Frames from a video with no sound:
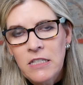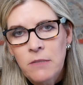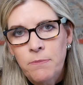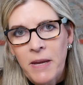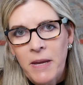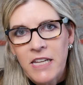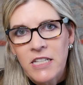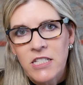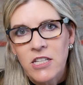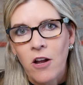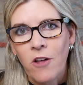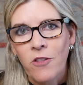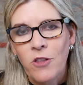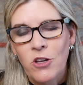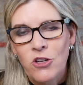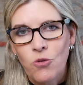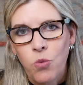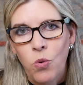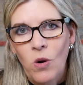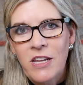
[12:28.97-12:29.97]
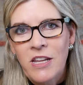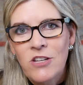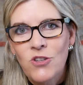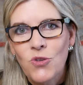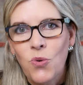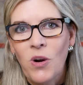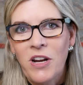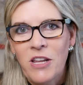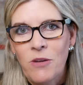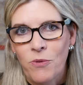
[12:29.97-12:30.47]
is based on the
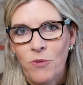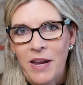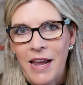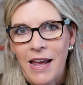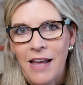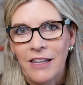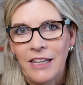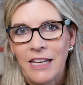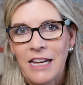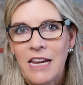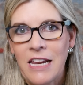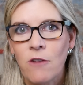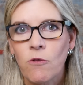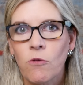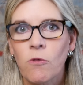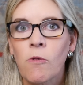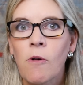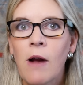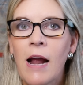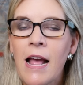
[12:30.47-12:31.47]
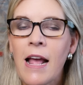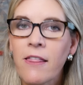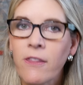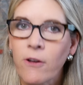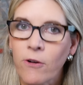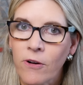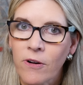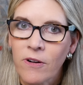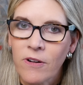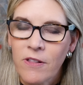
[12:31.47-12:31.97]
2020 reality
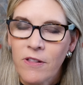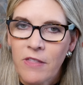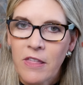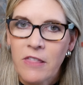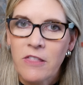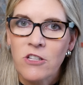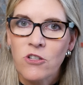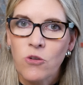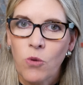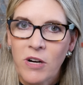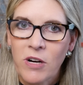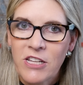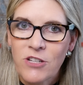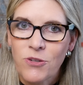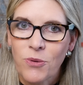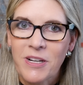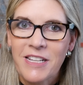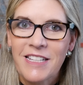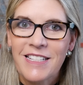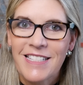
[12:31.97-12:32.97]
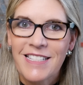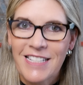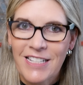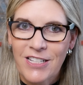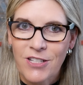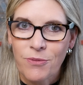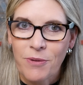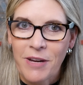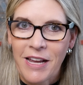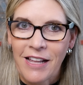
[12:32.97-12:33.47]
rather than the
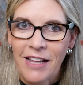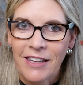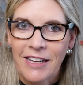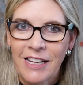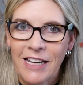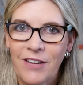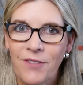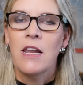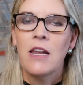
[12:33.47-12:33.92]
2026 reality.